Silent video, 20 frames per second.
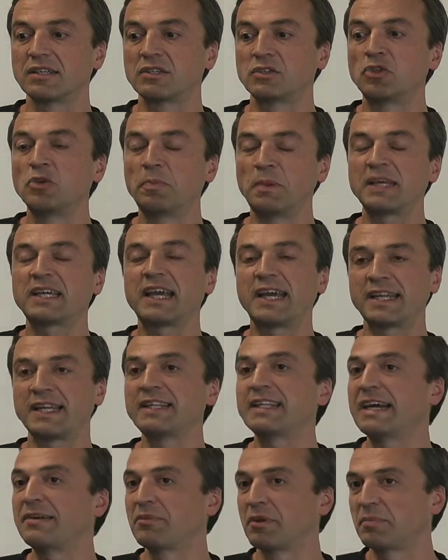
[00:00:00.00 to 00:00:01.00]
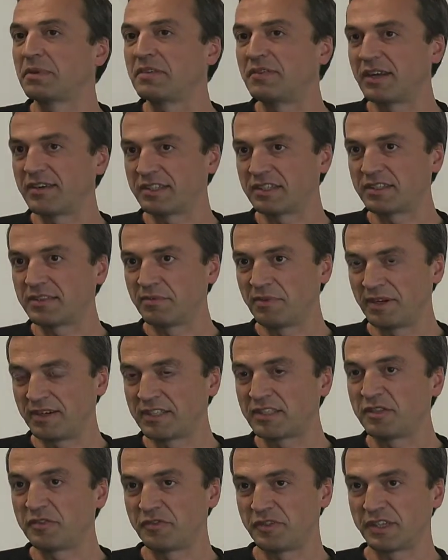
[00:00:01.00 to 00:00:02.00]
duplicating that will be very, very
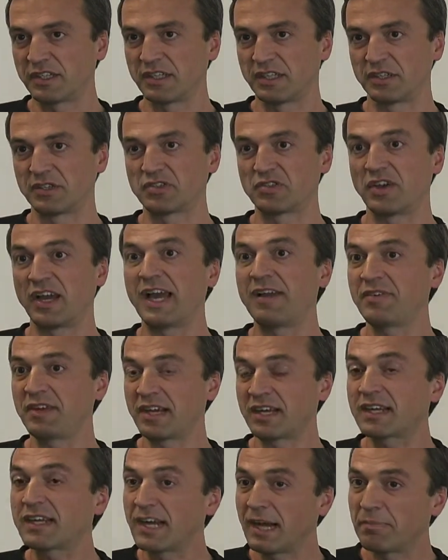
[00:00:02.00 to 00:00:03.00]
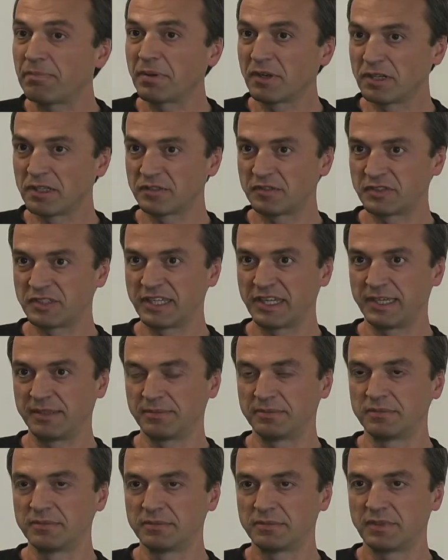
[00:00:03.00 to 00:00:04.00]
difficult. So having a couple of
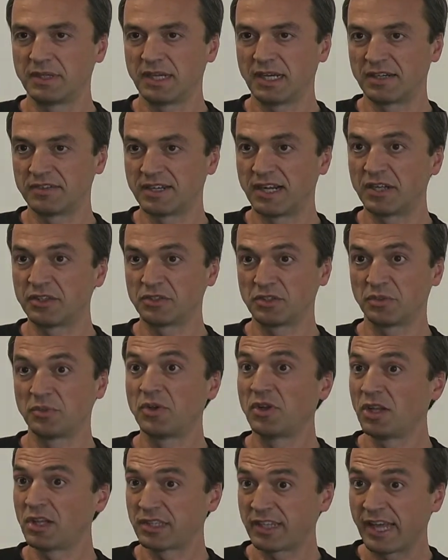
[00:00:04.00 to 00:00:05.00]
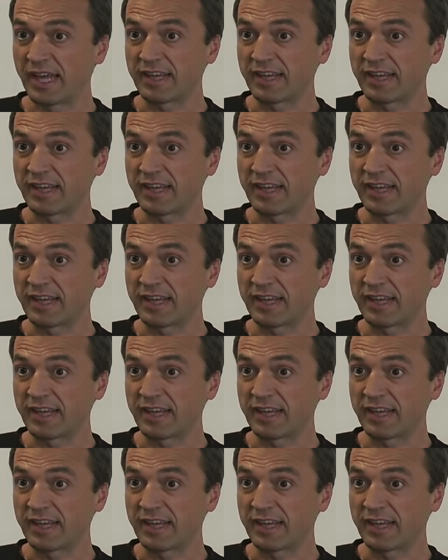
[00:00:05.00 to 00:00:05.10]
them around the world